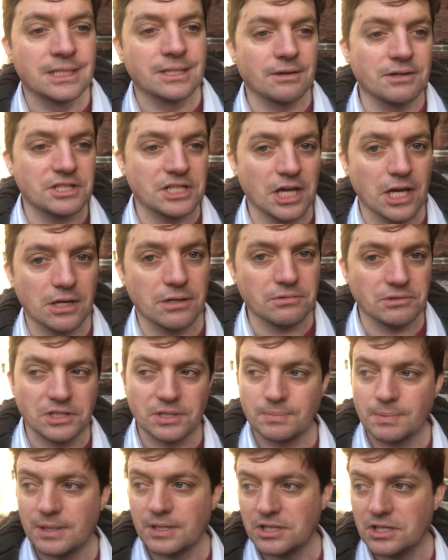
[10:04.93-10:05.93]
So it's
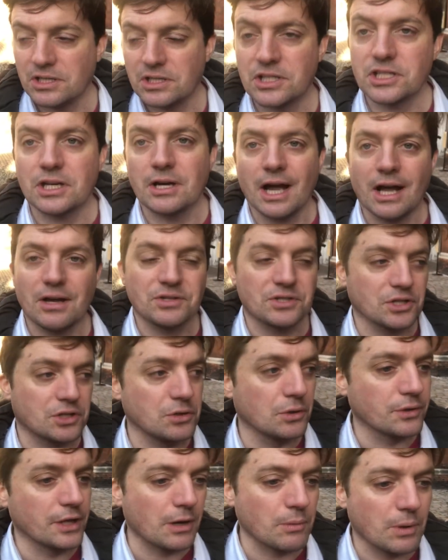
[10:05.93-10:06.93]
huge, but you can show how
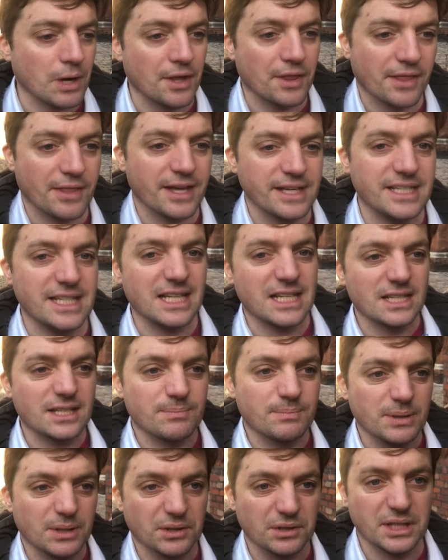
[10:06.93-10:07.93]
secure they were that they
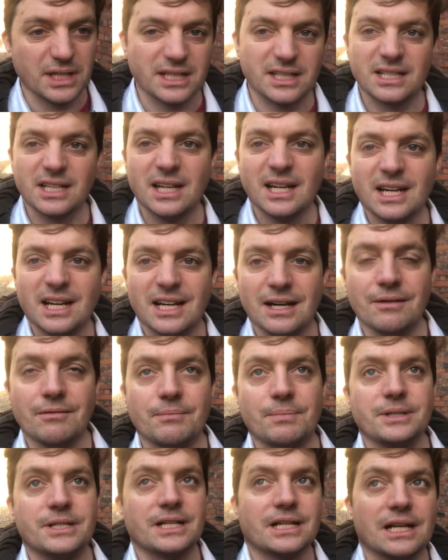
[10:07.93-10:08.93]
didn't build it,
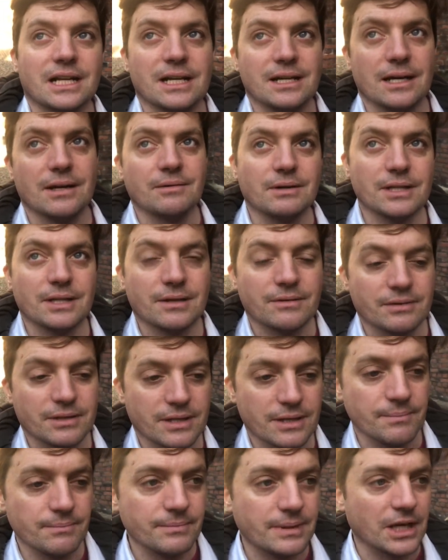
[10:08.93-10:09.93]
particularly with,
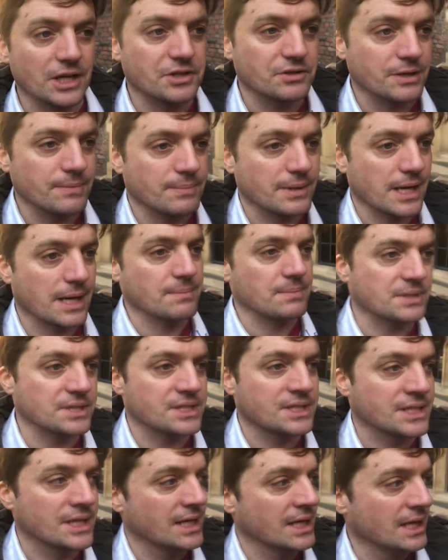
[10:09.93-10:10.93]
with a military
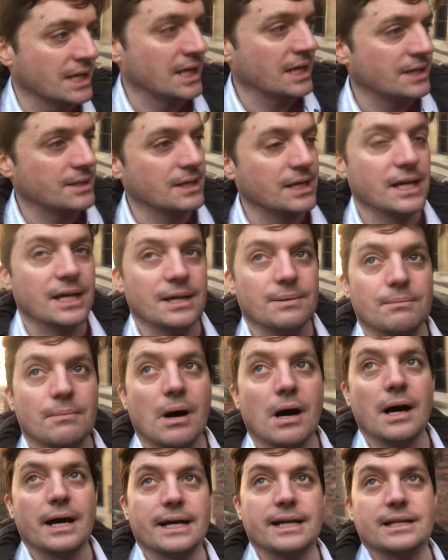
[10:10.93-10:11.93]
purpose in
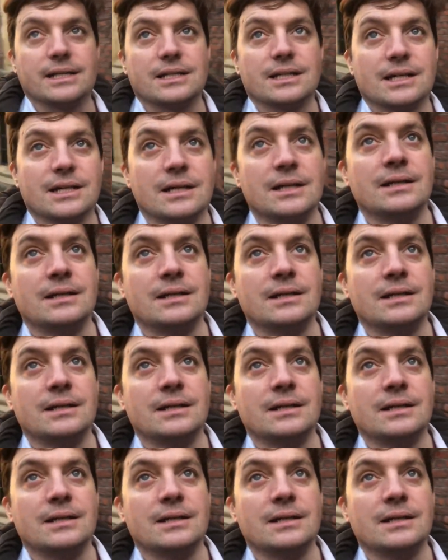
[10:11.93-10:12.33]
mind.